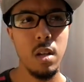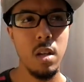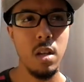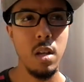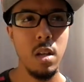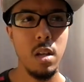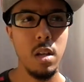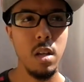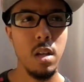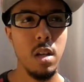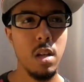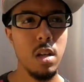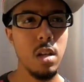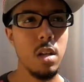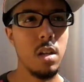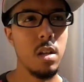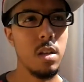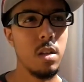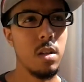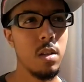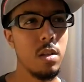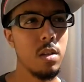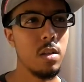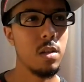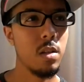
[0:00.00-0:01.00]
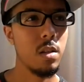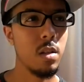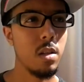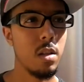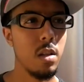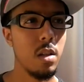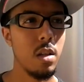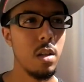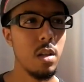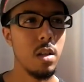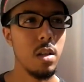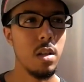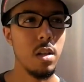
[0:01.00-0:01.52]
The nest box.
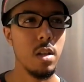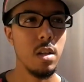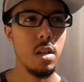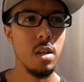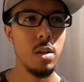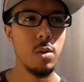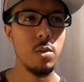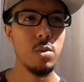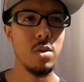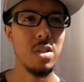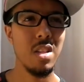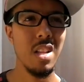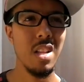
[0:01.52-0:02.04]
It was